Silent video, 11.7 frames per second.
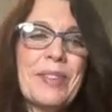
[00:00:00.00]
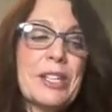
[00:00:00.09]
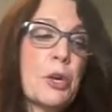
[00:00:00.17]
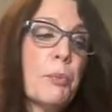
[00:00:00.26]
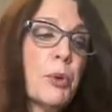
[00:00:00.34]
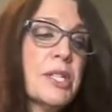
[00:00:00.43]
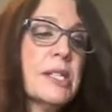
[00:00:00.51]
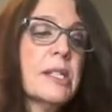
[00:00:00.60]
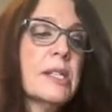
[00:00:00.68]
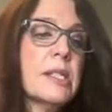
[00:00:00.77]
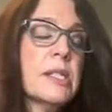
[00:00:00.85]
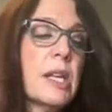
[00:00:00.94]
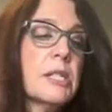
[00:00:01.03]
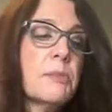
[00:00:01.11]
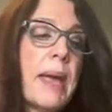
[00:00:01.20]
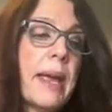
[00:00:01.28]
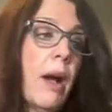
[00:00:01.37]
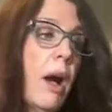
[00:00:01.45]
So persistence does
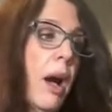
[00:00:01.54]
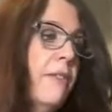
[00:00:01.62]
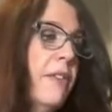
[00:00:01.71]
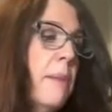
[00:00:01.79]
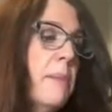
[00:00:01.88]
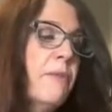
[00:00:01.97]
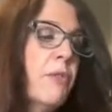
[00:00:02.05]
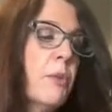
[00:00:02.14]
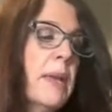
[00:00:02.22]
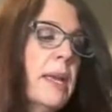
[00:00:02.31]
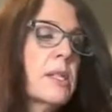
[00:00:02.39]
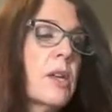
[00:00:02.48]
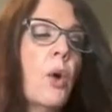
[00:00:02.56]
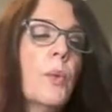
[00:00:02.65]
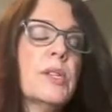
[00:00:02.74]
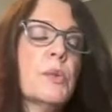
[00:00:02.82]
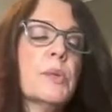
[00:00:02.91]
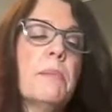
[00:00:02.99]
pay off. I mean, for me, it's
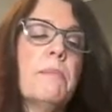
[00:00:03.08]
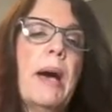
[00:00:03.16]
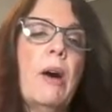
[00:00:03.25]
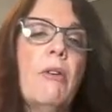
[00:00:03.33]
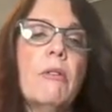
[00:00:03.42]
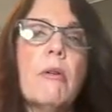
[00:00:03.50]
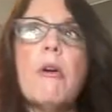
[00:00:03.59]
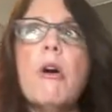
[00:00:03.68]
always was about